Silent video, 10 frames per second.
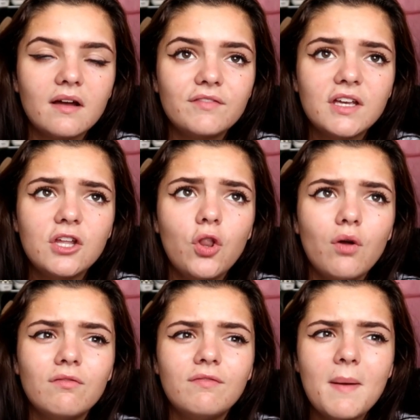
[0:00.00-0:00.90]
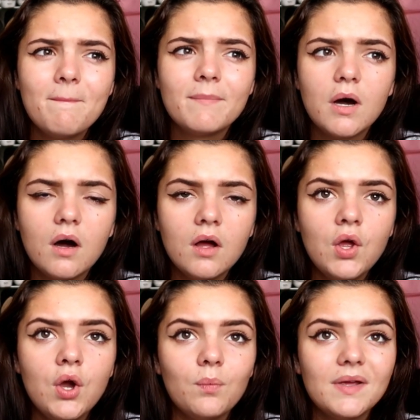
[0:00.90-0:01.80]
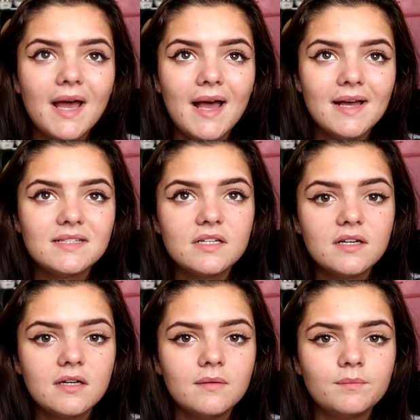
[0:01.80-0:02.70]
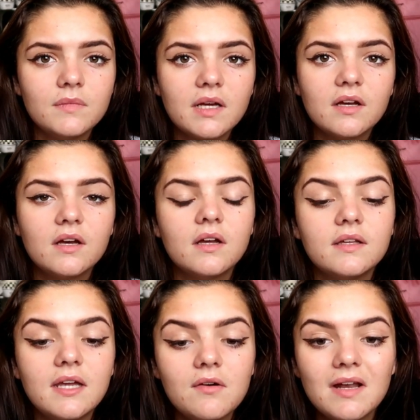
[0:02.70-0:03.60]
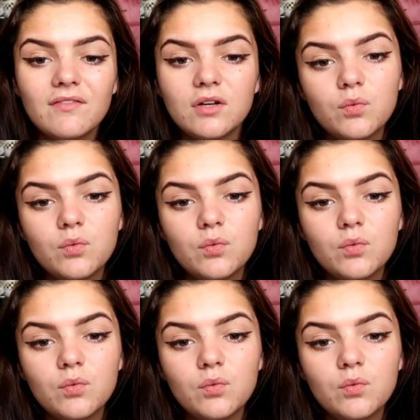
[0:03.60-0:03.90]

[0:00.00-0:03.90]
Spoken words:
I think in November we had like a year 11